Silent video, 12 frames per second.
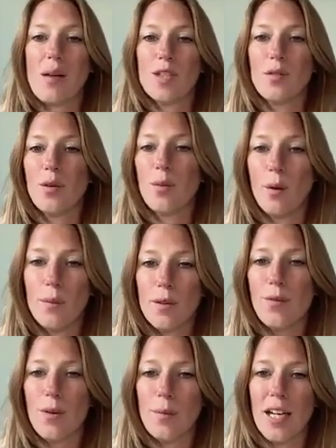Do you have a
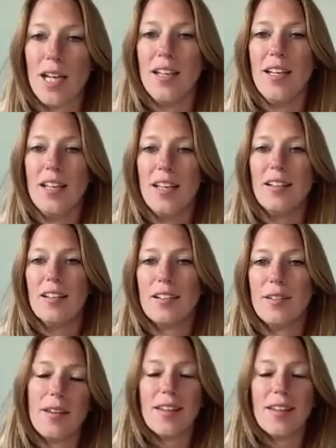moment for me? And you'd be